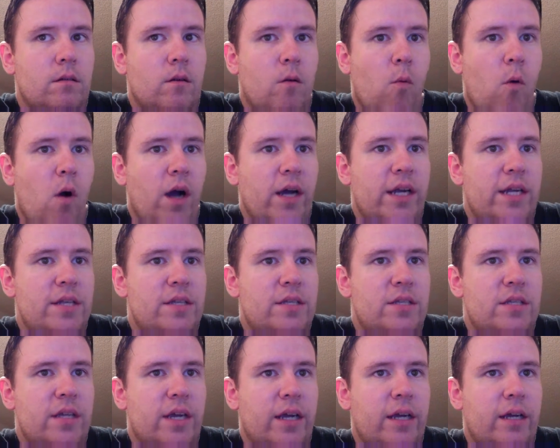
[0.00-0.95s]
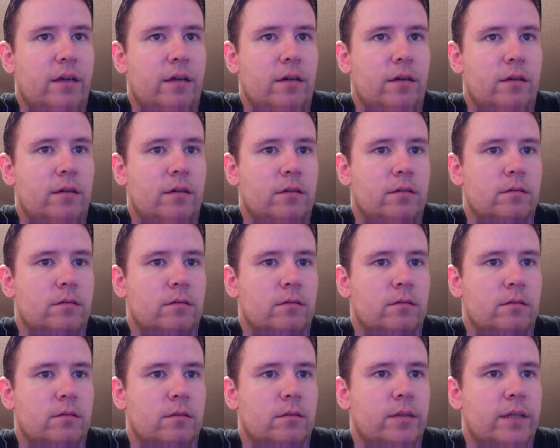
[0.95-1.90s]
Walking Stick,
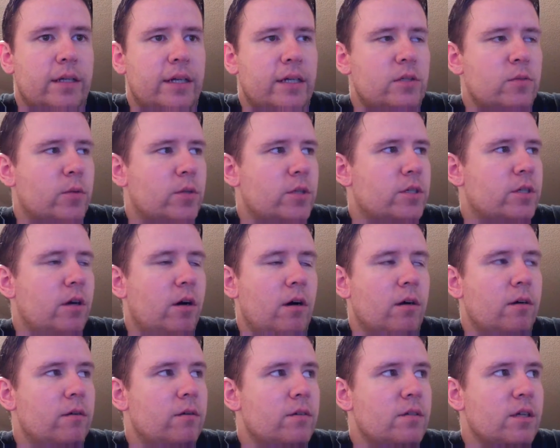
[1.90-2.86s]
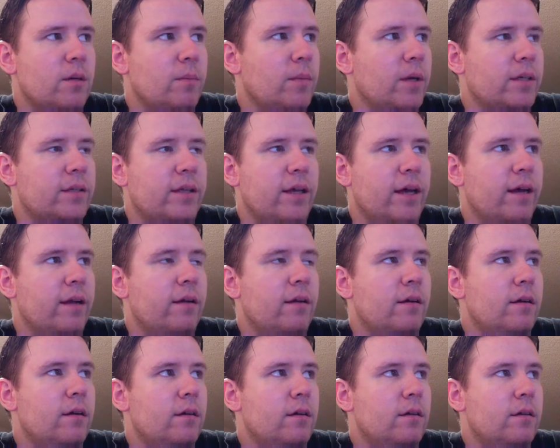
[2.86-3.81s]
I think that's what it's called, something like that,
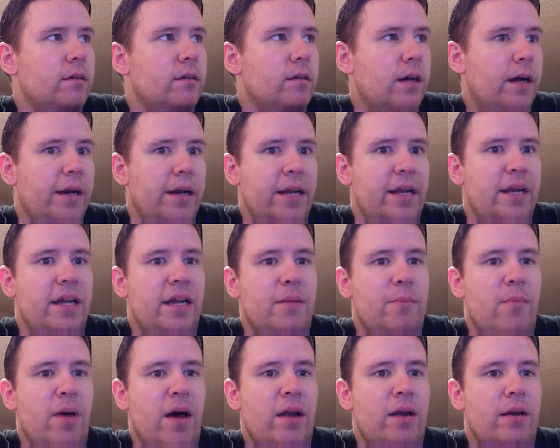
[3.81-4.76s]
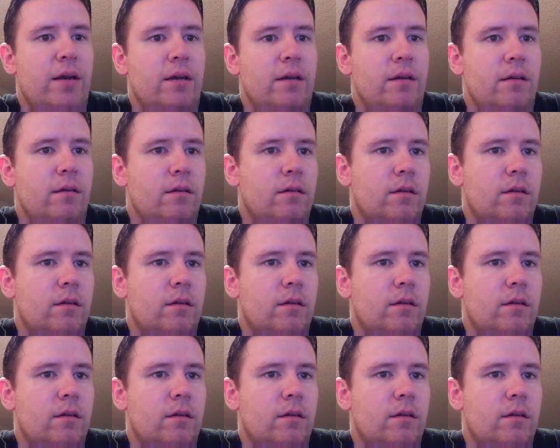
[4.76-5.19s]
on Indian Bend.